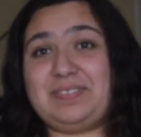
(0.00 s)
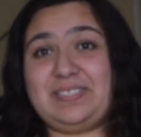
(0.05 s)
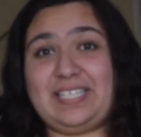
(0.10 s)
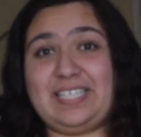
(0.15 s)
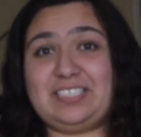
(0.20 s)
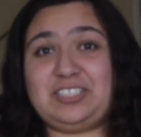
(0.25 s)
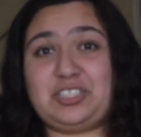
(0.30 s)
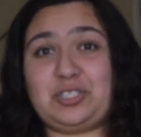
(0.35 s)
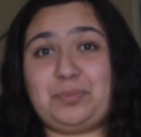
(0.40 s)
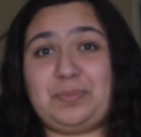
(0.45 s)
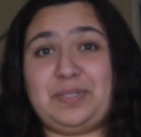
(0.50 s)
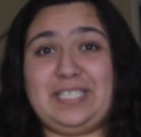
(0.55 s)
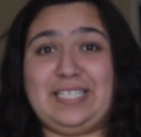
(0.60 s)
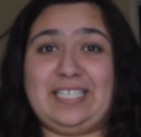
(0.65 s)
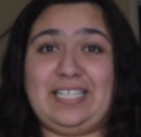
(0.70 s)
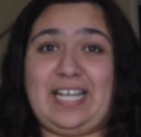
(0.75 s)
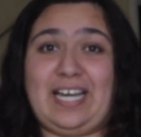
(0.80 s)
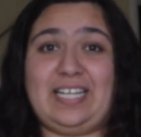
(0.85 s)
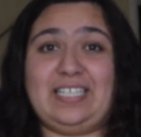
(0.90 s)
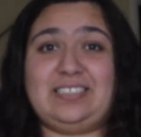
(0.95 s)
get so
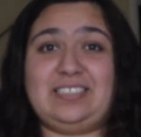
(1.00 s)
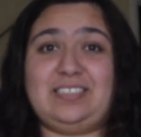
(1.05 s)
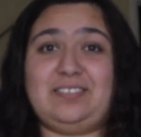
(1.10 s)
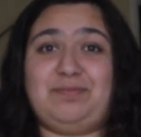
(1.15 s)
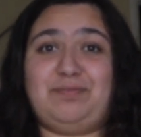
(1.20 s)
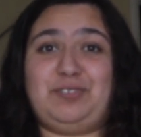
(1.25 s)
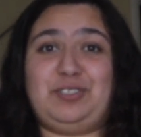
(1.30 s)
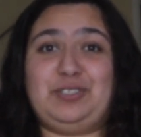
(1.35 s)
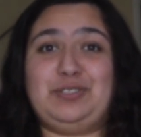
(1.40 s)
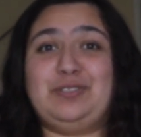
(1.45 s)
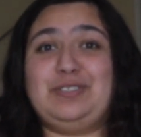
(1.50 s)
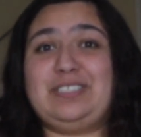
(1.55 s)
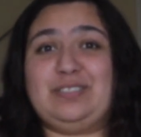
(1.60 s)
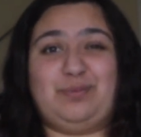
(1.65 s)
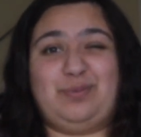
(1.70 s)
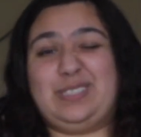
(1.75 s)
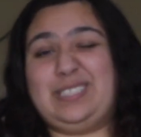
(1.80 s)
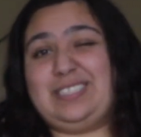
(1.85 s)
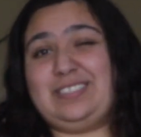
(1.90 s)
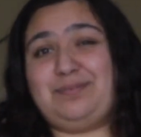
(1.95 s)
many likes and views.
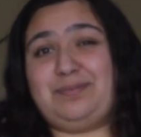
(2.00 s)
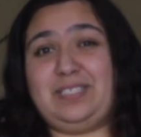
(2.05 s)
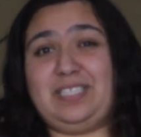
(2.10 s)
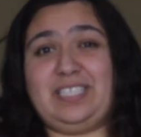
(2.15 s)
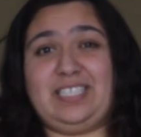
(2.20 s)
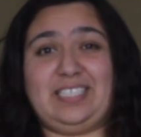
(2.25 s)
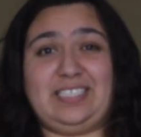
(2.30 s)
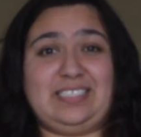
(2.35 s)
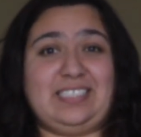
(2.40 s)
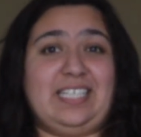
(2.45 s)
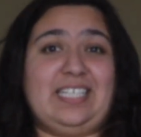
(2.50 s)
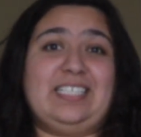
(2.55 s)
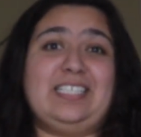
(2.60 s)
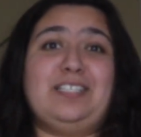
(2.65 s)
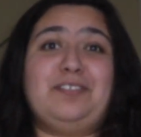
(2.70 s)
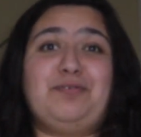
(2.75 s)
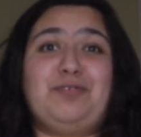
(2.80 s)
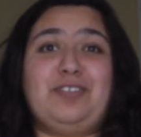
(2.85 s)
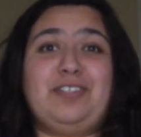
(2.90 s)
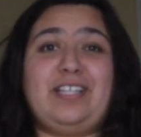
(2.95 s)
It wasn't really
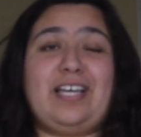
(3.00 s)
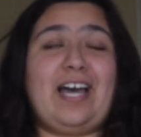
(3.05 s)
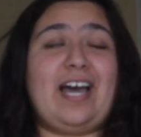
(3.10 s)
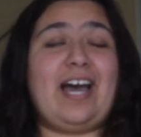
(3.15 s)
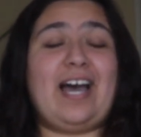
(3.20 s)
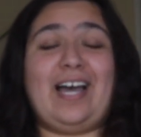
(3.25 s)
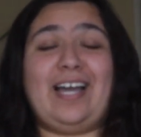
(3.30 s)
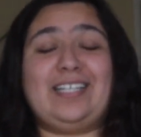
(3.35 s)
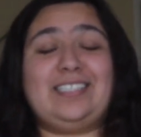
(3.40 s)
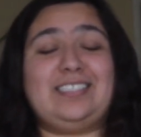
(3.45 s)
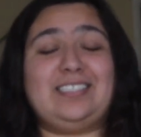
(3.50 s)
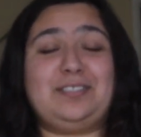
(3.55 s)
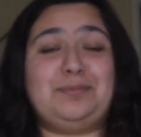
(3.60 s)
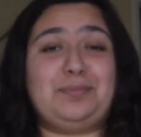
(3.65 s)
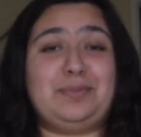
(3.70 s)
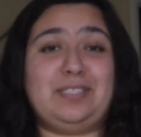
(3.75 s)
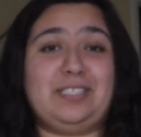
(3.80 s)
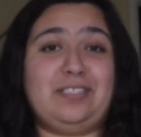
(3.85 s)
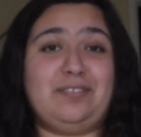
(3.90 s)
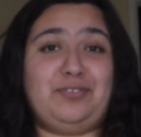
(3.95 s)
intended for that. I
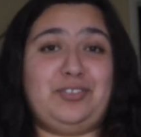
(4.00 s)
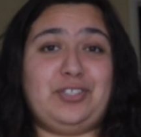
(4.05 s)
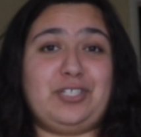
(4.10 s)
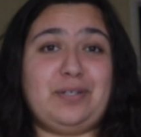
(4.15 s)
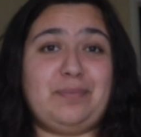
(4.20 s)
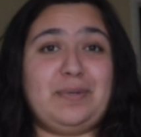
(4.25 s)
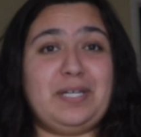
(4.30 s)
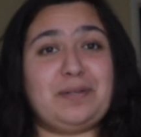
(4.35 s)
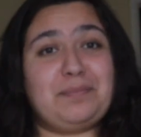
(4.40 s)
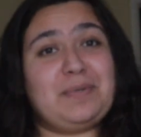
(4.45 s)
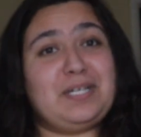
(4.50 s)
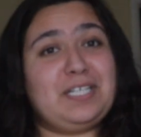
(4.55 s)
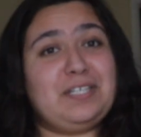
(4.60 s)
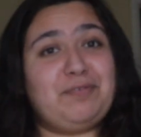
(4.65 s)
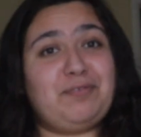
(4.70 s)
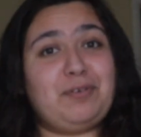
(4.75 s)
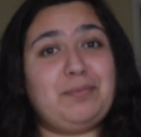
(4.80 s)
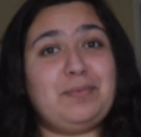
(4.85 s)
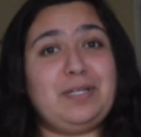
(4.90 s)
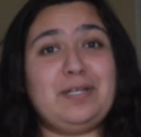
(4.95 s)
didn't believe you could make money
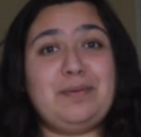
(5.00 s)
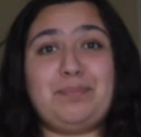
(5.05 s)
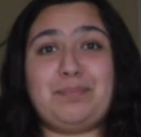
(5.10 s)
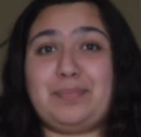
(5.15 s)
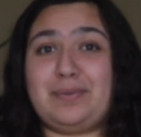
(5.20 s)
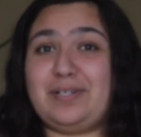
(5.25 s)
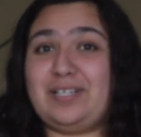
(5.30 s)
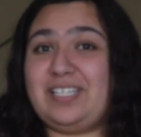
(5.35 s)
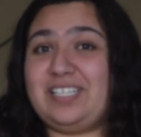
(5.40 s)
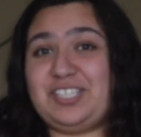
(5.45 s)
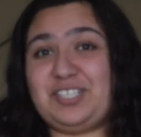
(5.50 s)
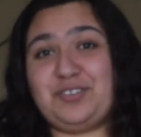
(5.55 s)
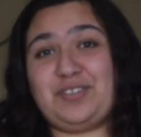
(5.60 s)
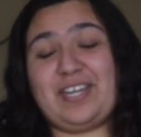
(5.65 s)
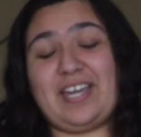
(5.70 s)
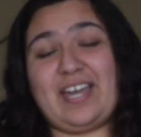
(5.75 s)
from it, but you